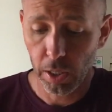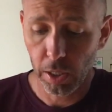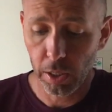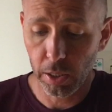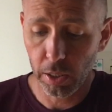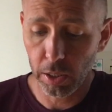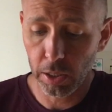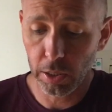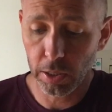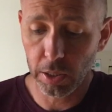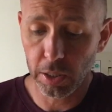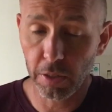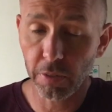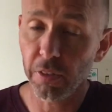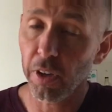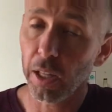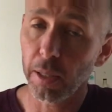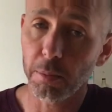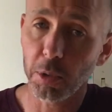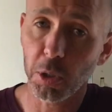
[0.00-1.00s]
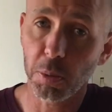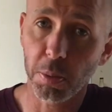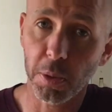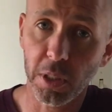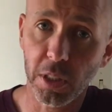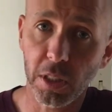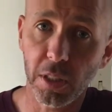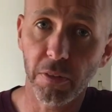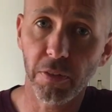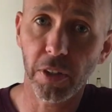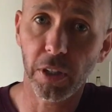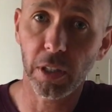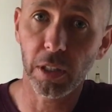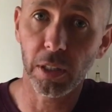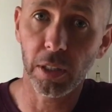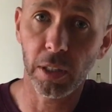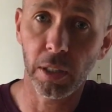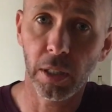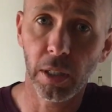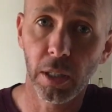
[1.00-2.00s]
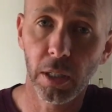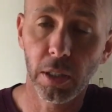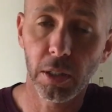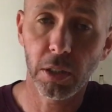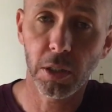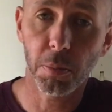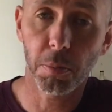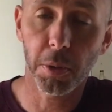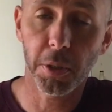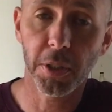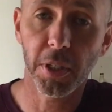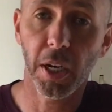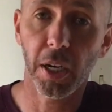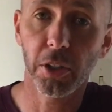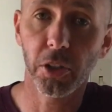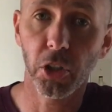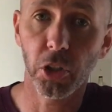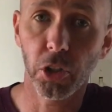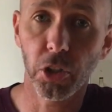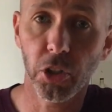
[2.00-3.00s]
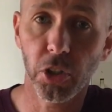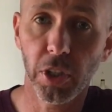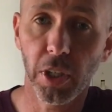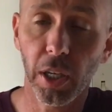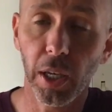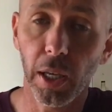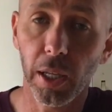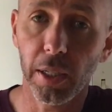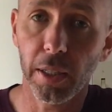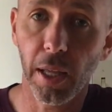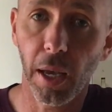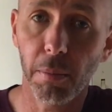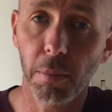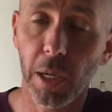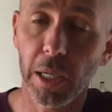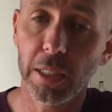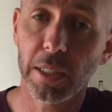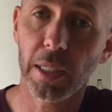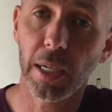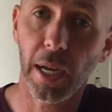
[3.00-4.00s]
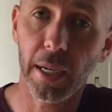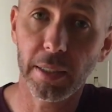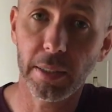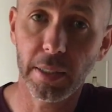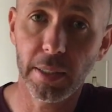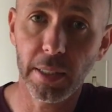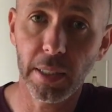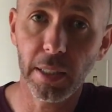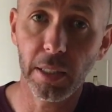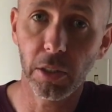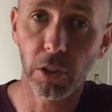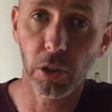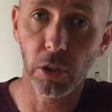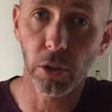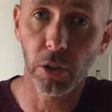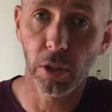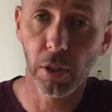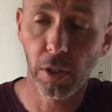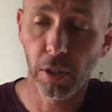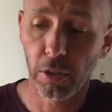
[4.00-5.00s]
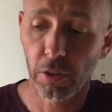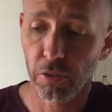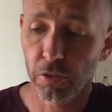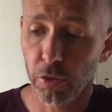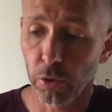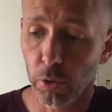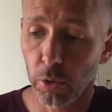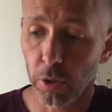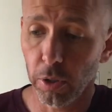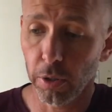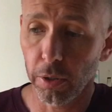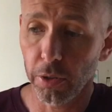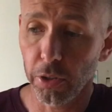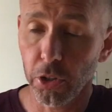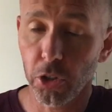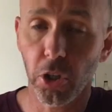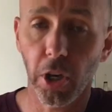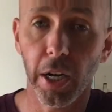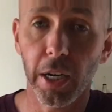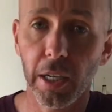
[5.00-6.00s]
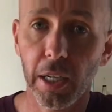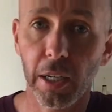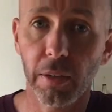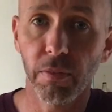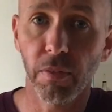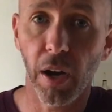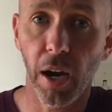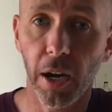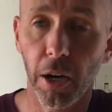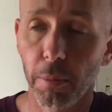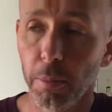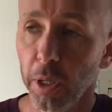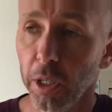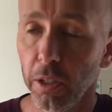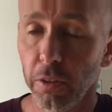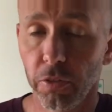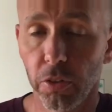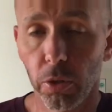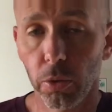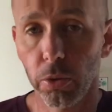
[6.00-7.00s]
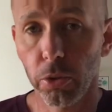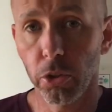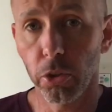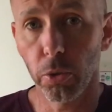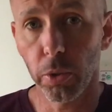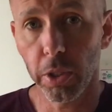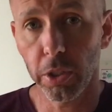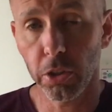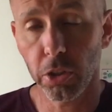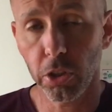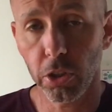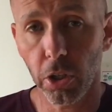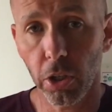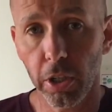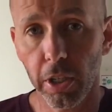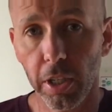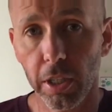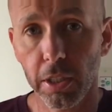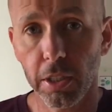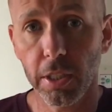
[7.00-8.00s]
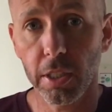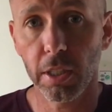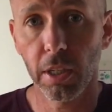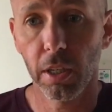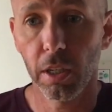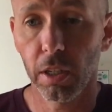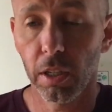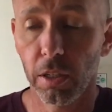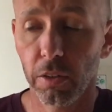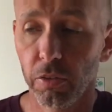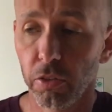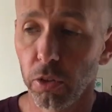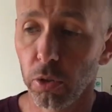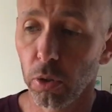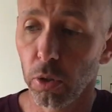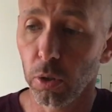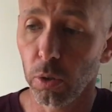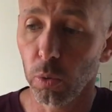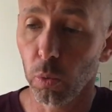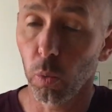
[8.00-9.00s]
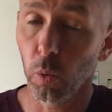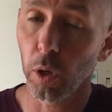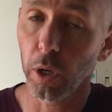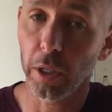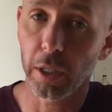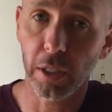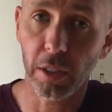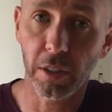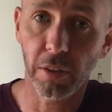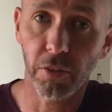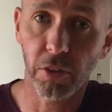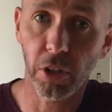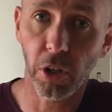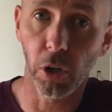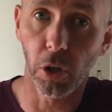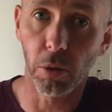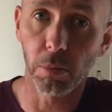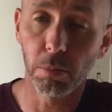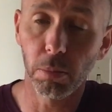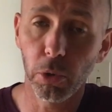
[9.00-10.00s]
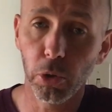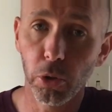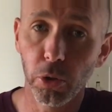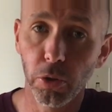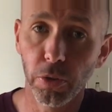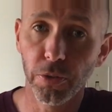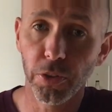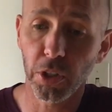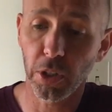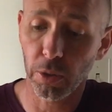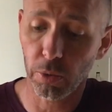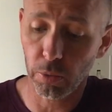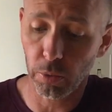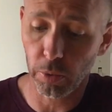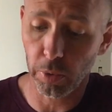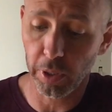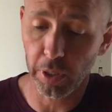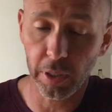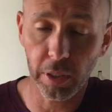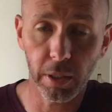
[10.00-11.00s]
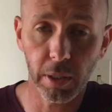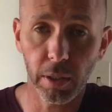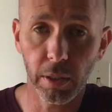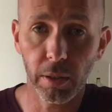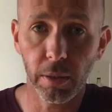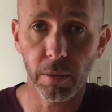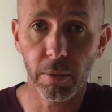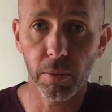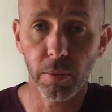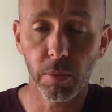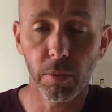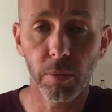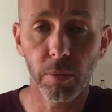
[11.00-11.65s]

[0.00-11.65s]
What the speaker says: It is developed specifically to protect your skin, and that makes it ideal for the training environment if you're doing circuits, if you're working difficult moves that really